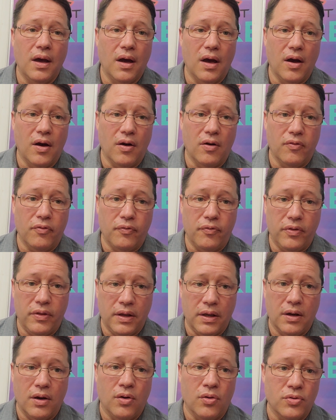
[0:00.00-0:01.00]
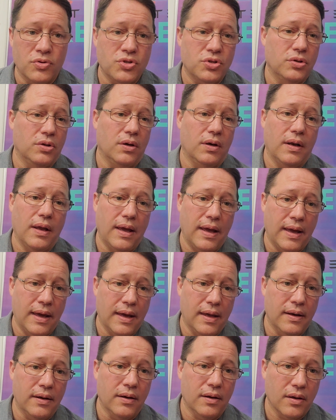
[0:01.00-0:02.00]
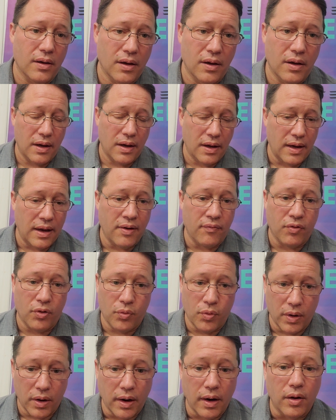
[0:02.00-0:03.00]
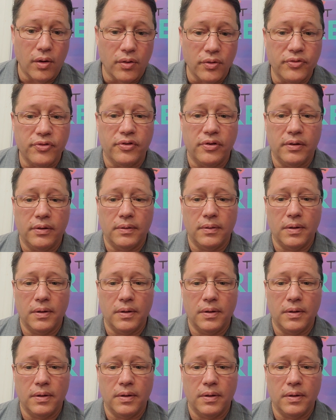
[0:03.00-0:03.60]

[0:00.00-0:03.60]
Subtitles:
of the ocean and everywhere else.